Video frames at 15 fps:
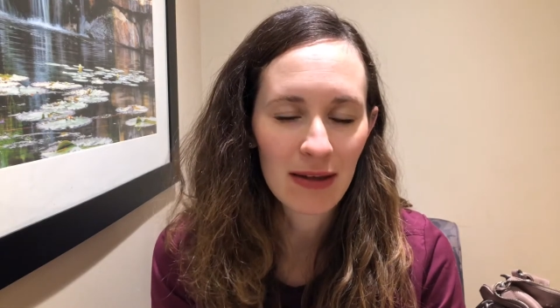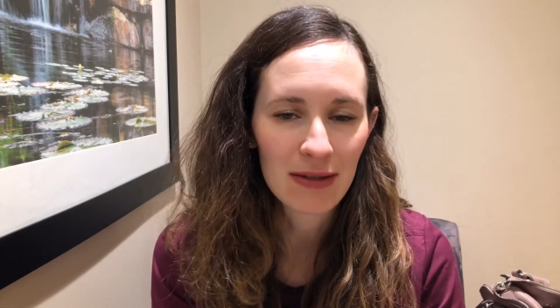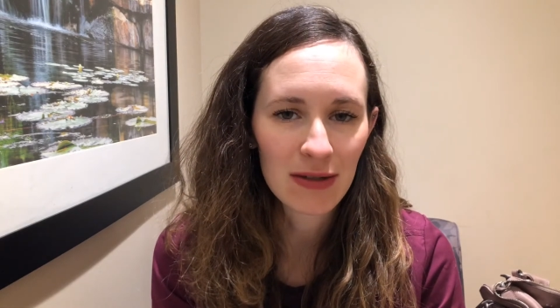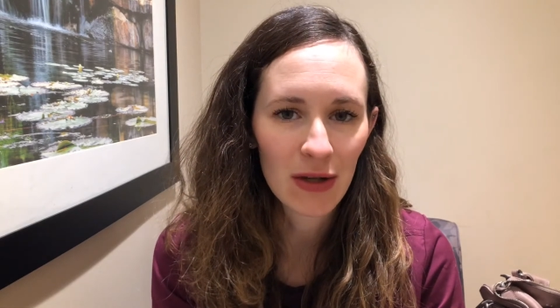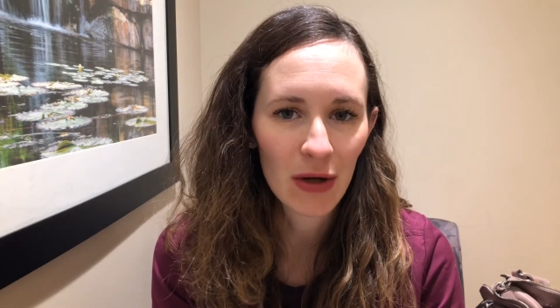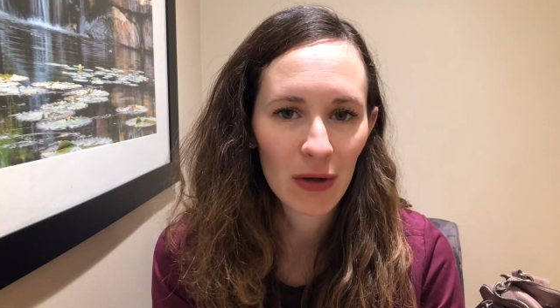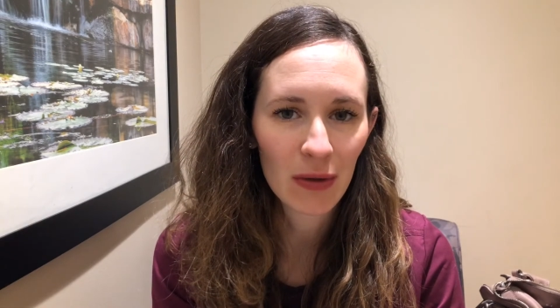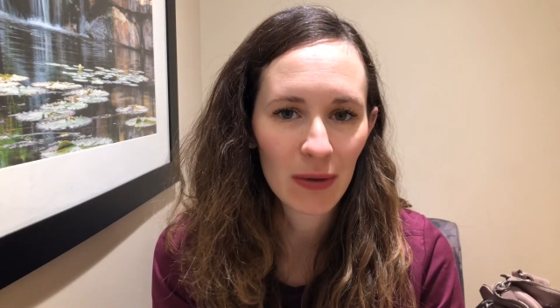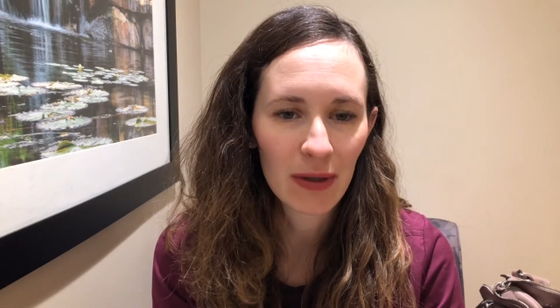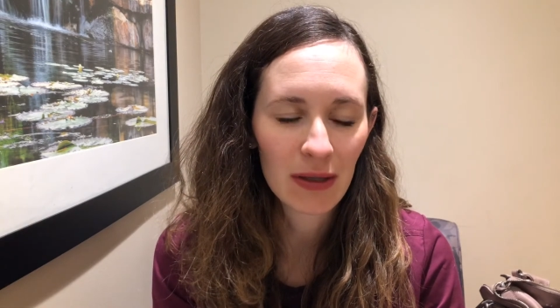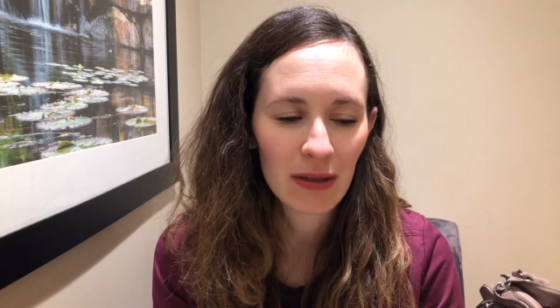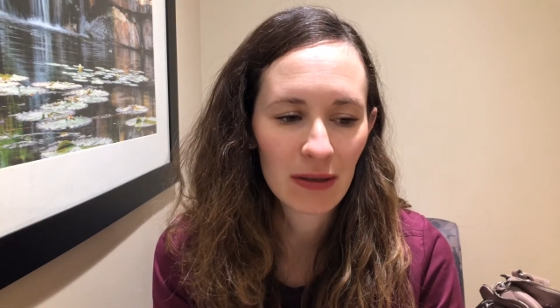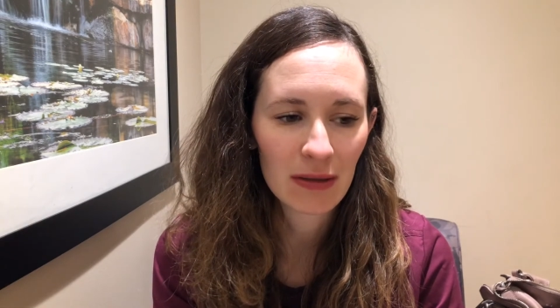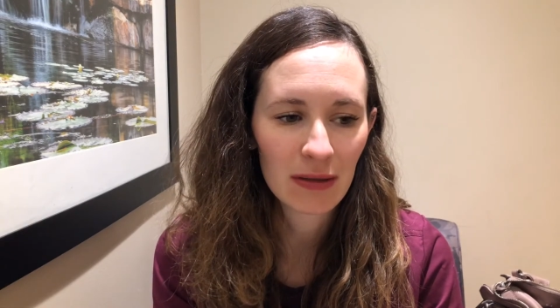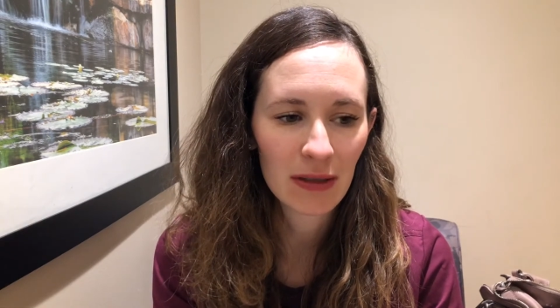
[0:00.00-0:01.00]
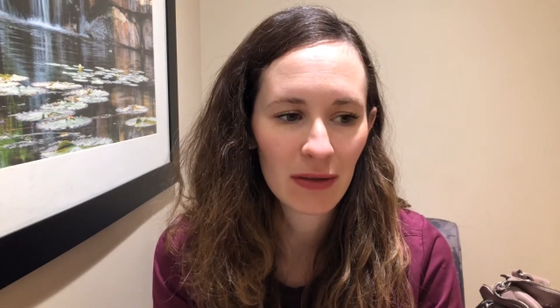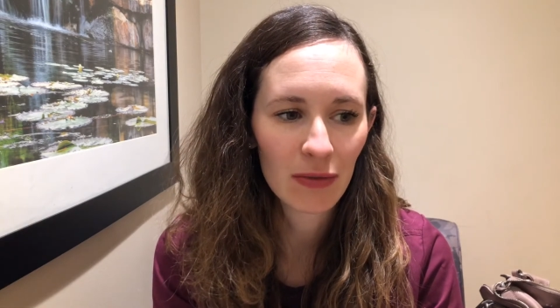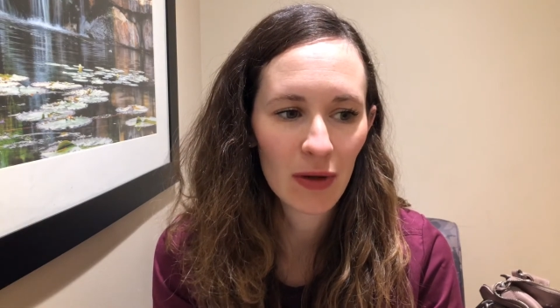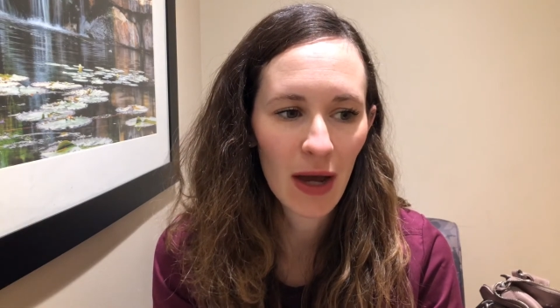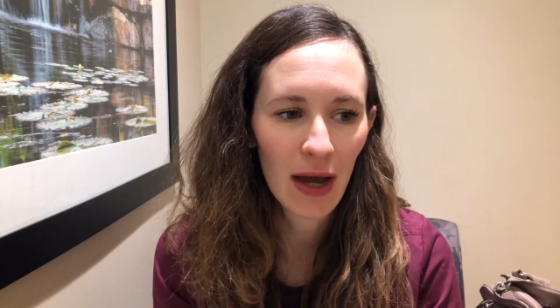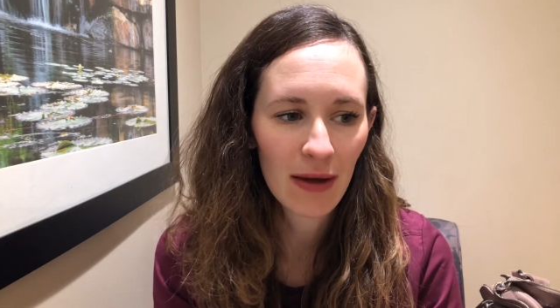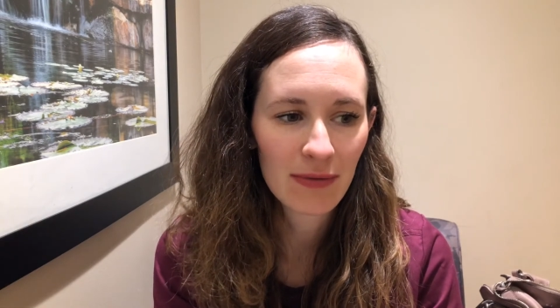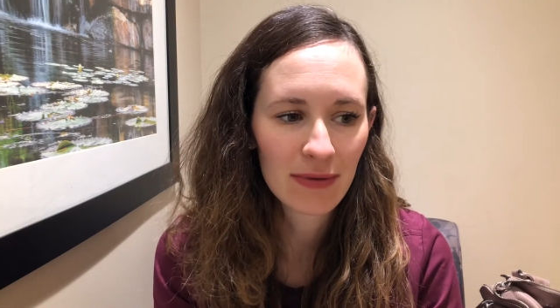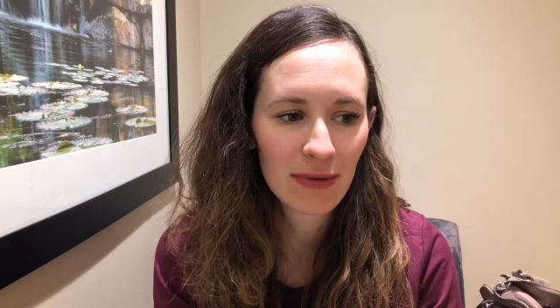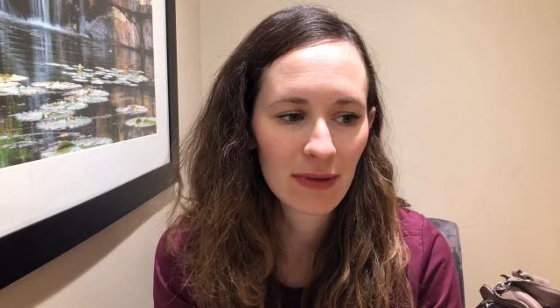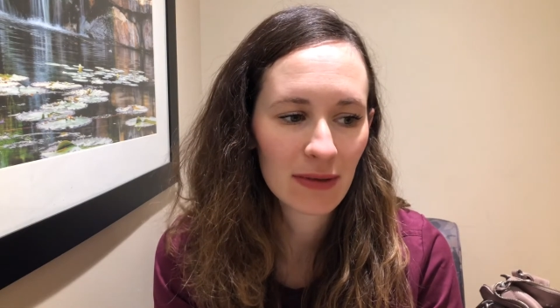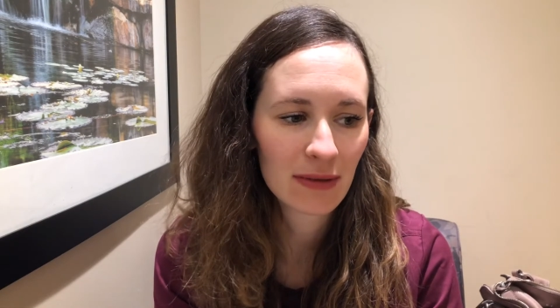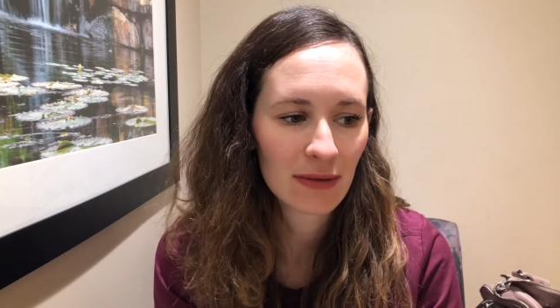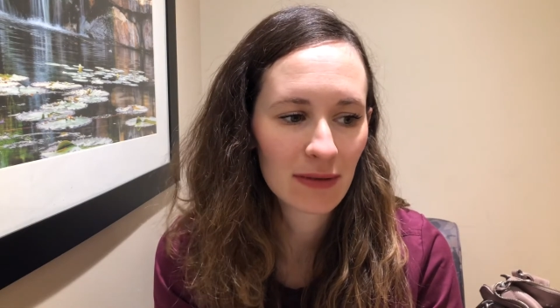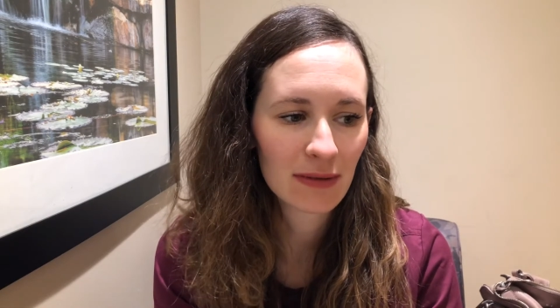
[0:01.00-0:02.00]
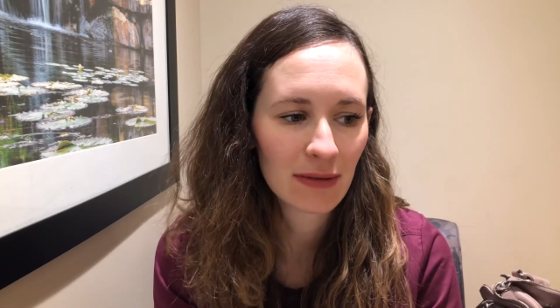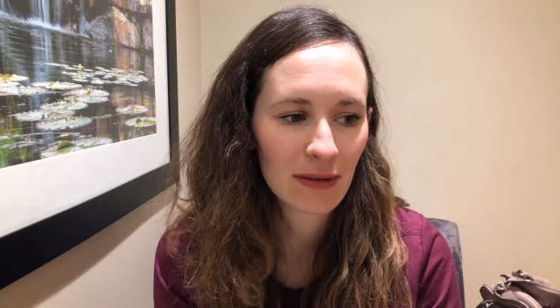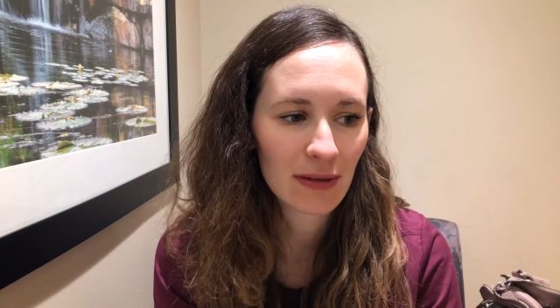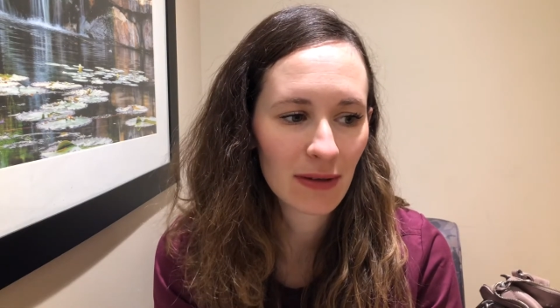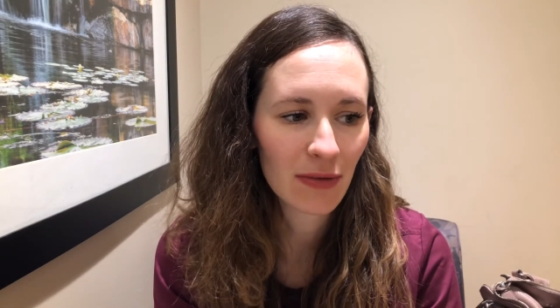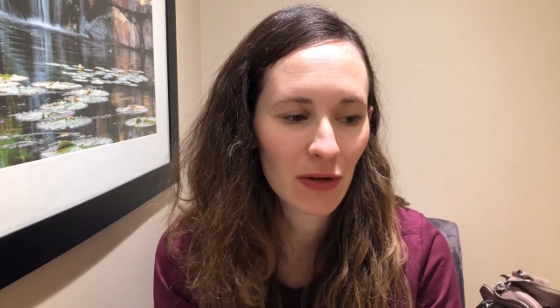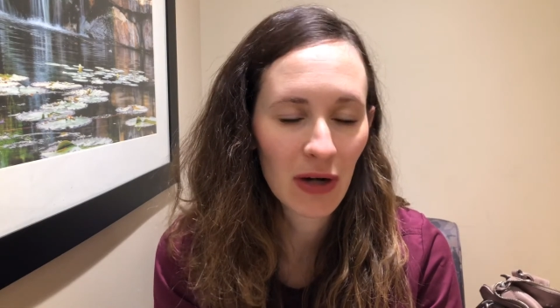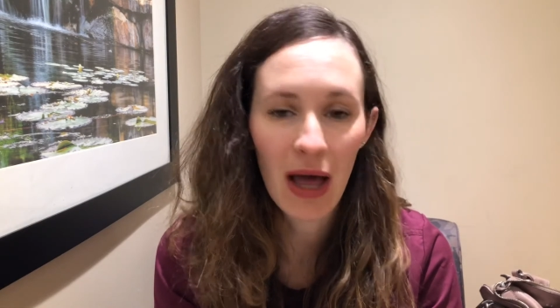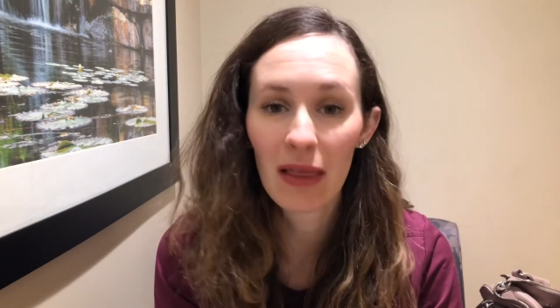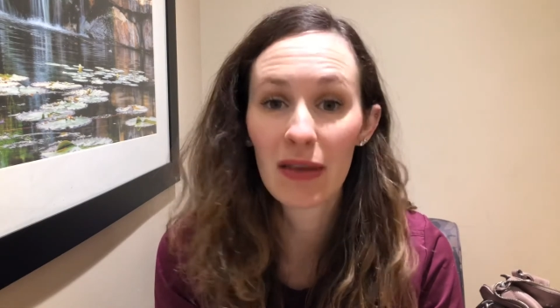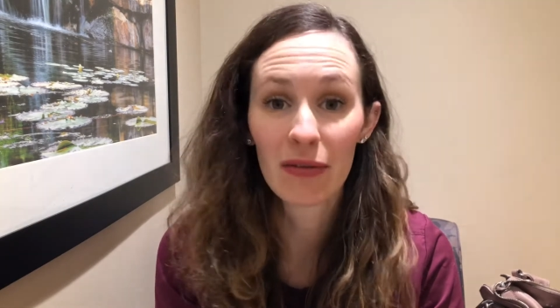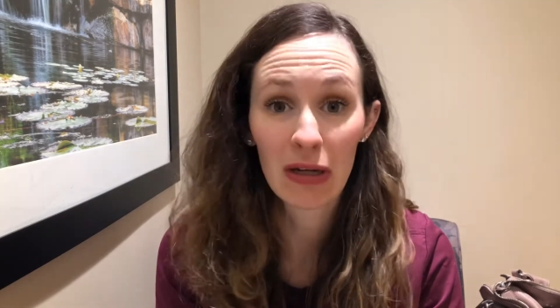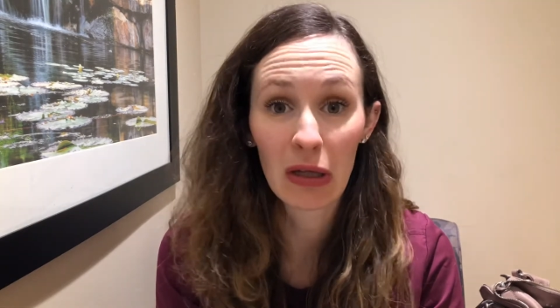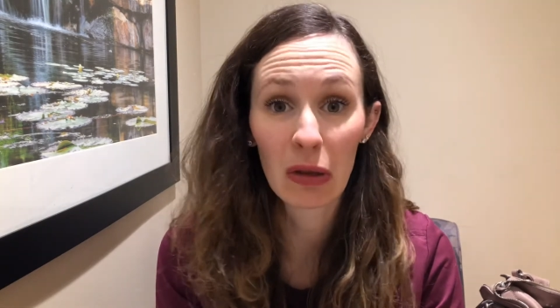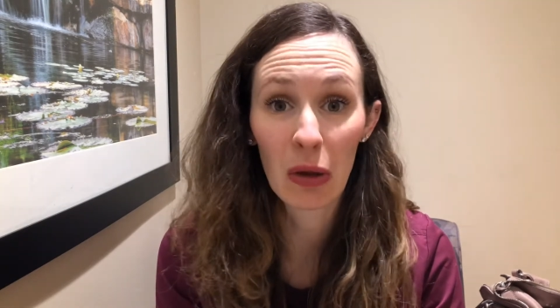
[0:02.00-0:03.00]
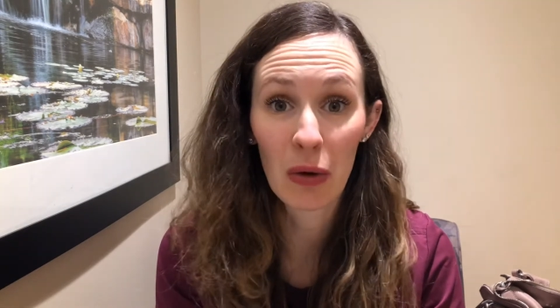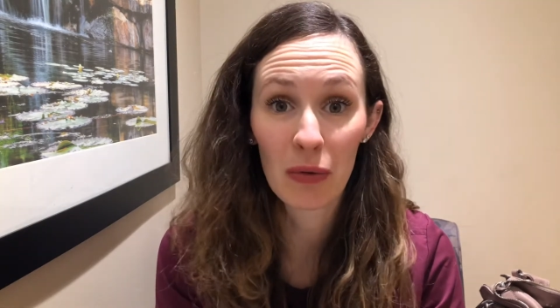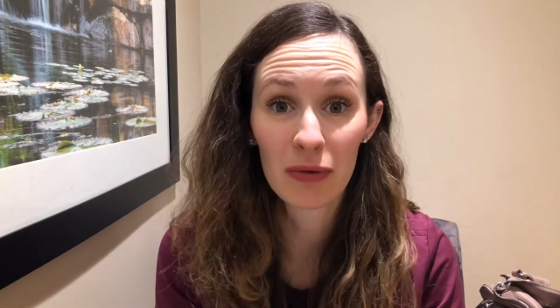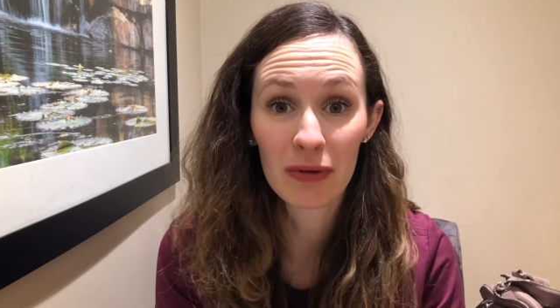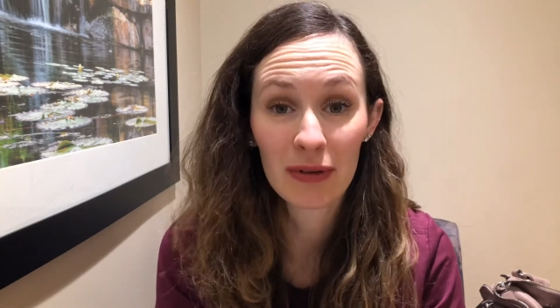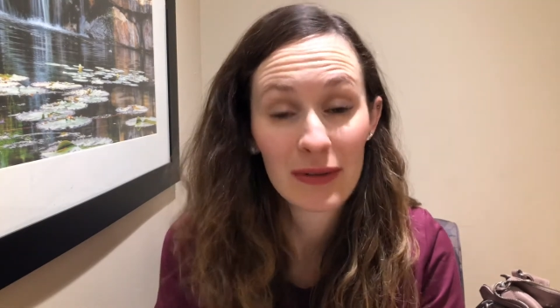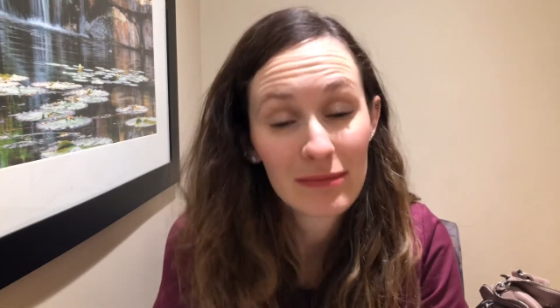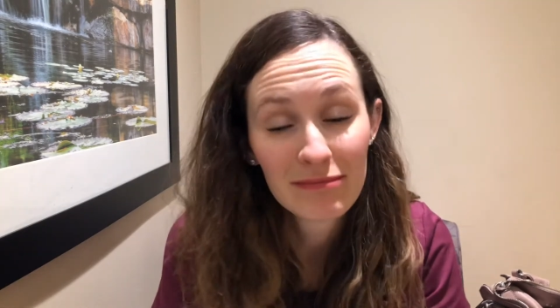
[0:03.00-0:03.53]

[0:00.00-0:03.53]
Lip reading: So if you're not living alone,